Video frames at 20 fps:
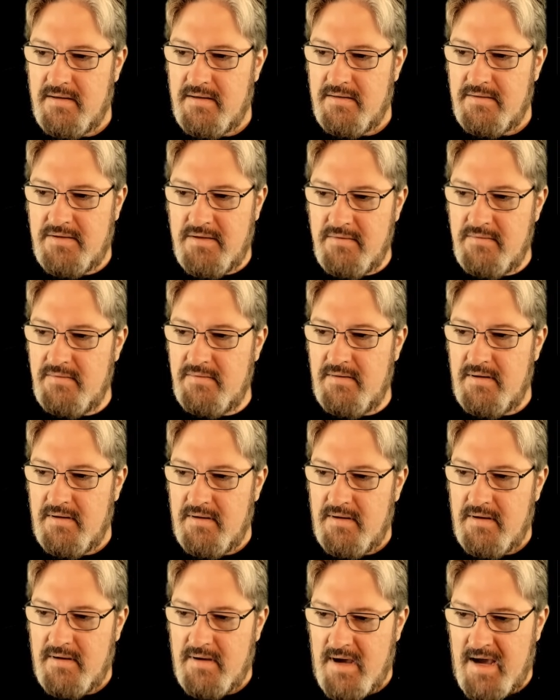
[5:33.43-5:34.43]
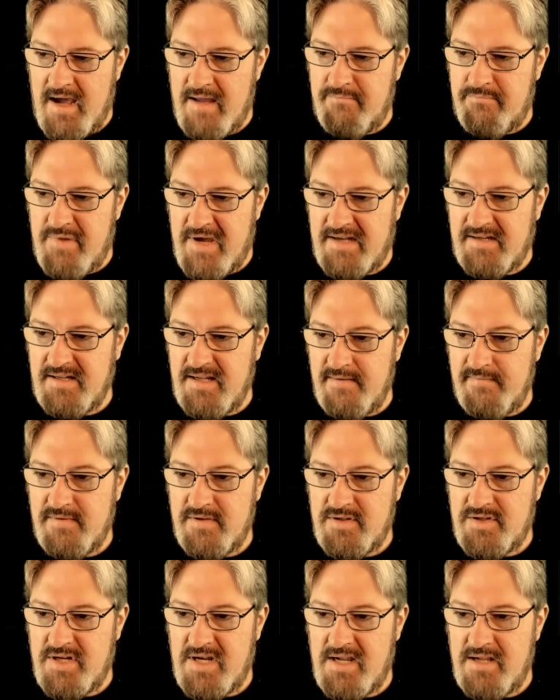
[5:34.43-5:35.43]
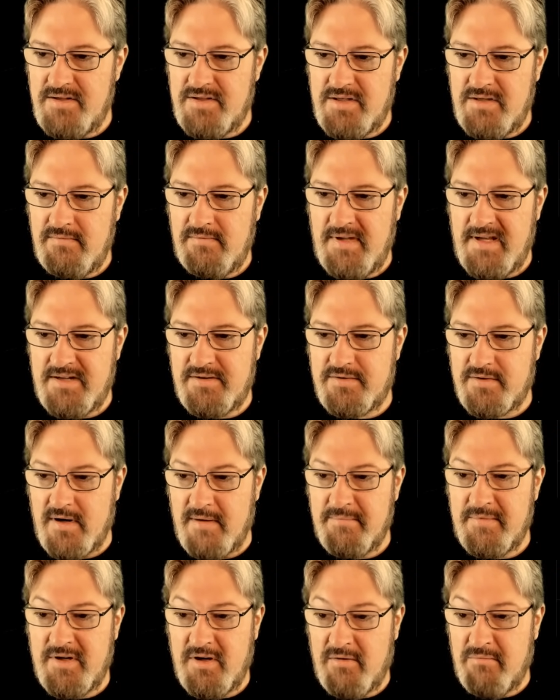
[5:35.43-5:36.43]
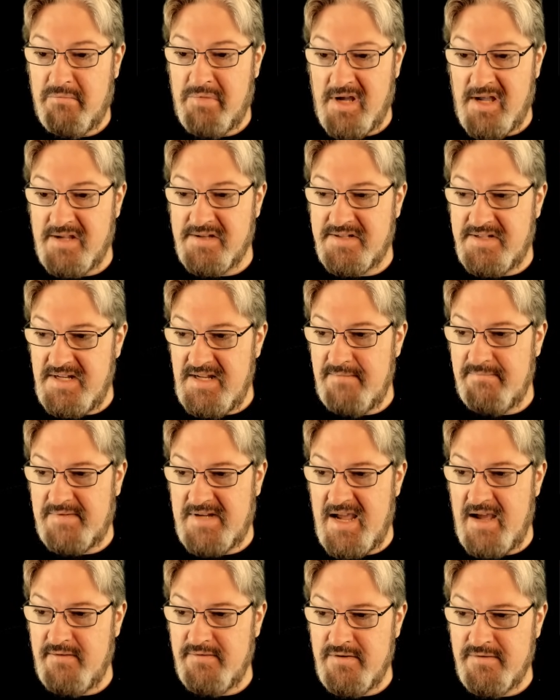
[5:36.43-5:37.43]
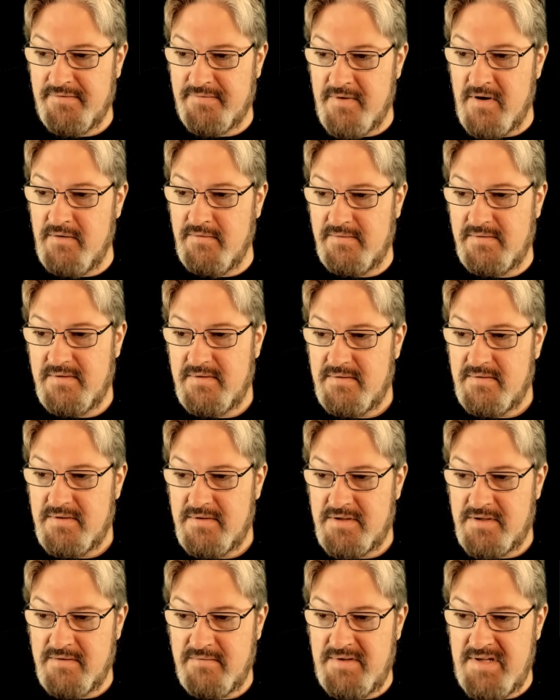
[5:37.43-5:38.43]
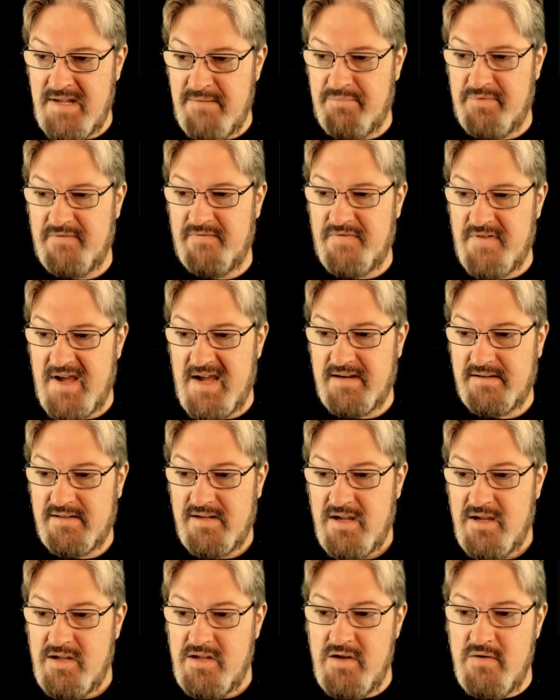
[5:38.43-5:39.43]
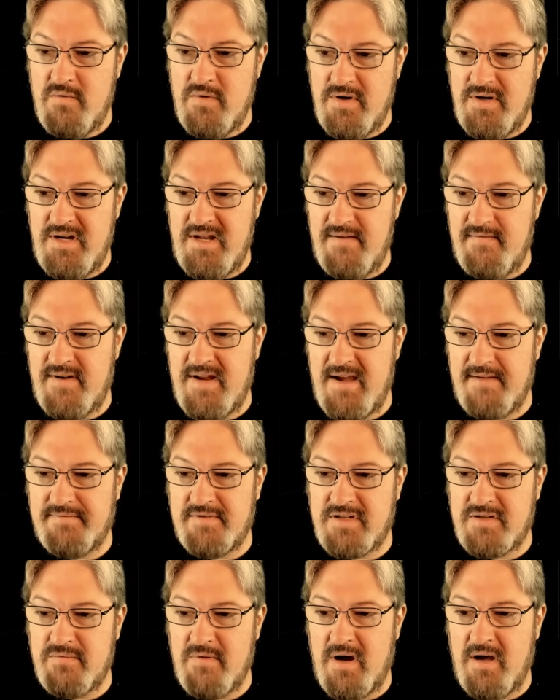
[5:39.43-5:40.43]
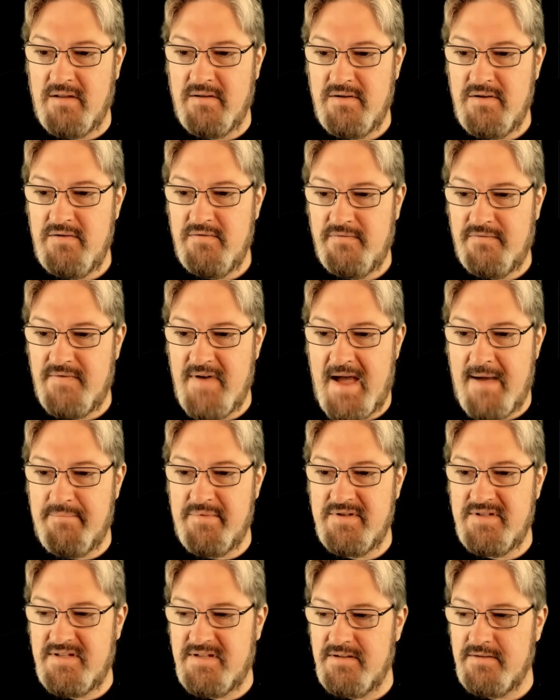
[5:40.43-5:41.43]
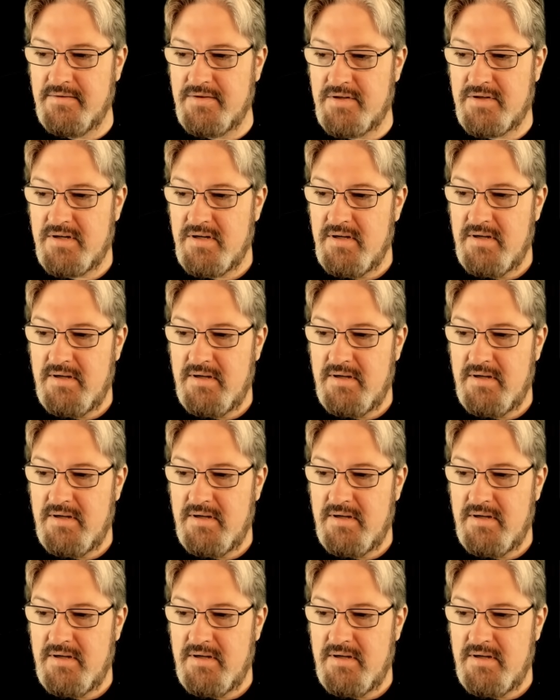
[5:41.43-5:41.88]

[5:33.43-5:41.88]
Dude, I'd bet given the chance you'd let Trump go balls deep down your throat. So deep, in fact, you wouldn't even have to swallow, you vapid zilch.